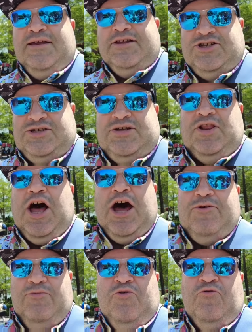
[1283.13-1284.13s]
It's just a lot
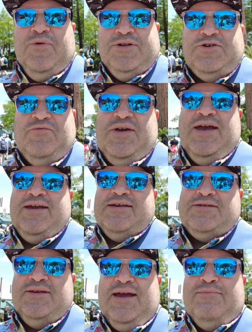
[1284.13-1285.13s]
of movement. So if you get
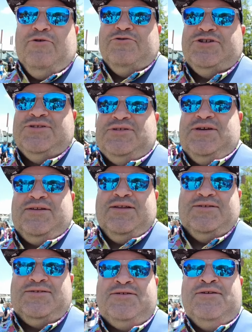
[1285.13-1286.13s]
easily get motion
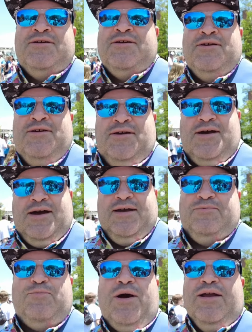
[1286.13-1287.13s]
sickness, uh,
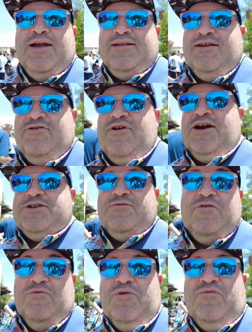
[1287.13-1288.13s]
it's probably not the attraction.
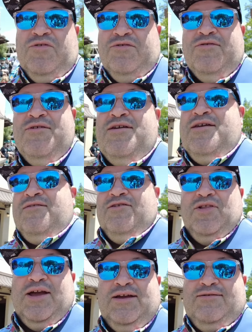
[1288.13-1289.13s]
for you But if you you
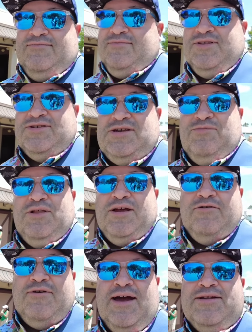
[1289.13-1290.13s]
like the
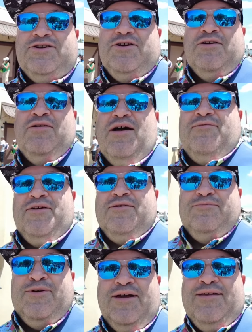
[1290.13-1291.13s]
simulator rides, you're gonna love it.
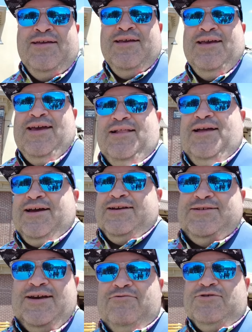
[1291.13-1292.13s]
But yeah, like I
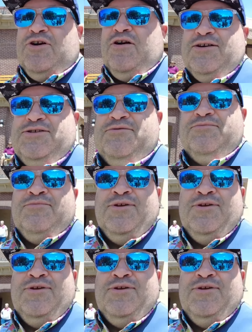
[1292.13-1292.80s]
said, it was awesome.